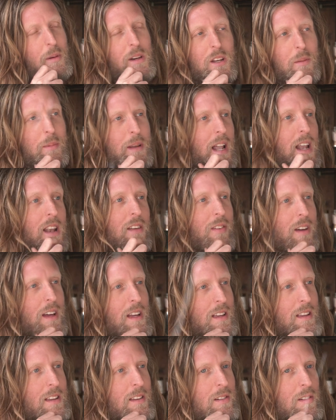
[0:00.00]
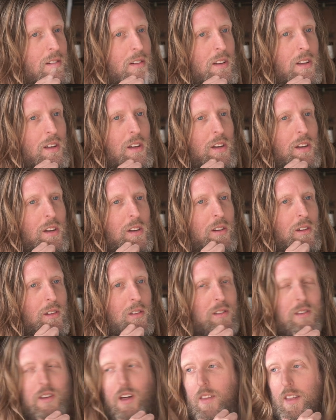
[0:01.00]
we could have been anything. Guns aren't cooler than
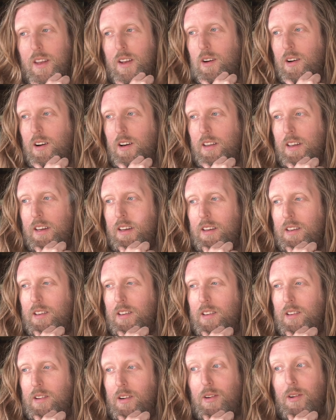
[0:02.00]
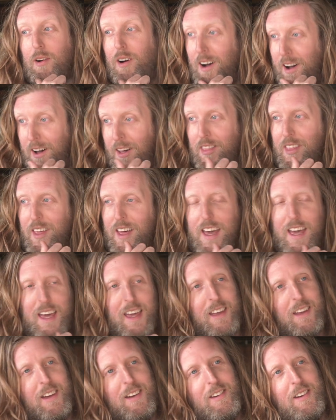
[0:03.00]
accountants. No, they're not. Or are they? Oh,
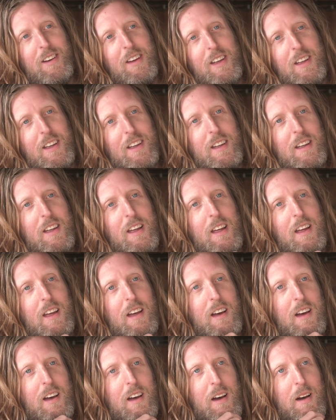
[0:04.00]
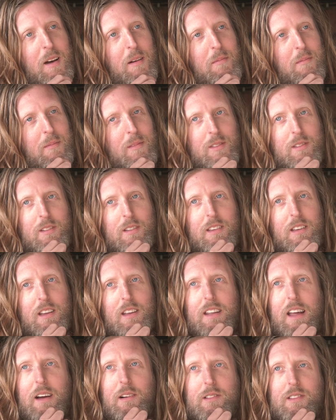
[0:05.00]
are they? um,
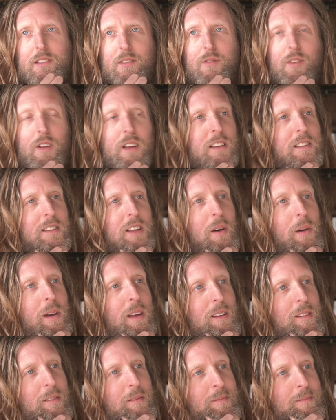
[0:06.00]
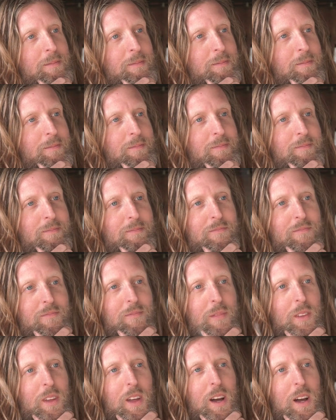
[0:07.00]
now it's fully snowing. Yeah, it's
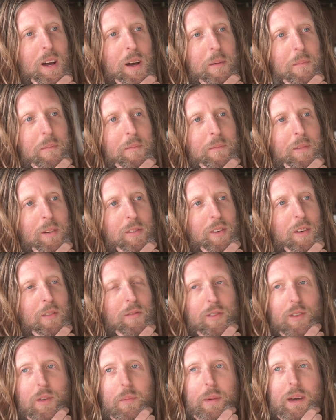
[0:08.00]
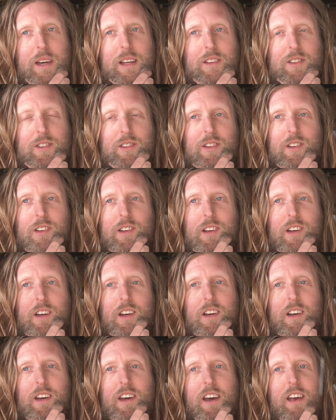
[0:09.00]
pretty good, isn't um, it? We've gone from the beach. It's because we
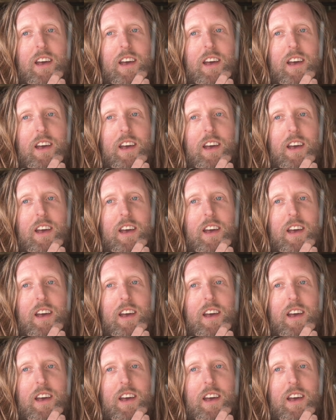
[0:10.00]
started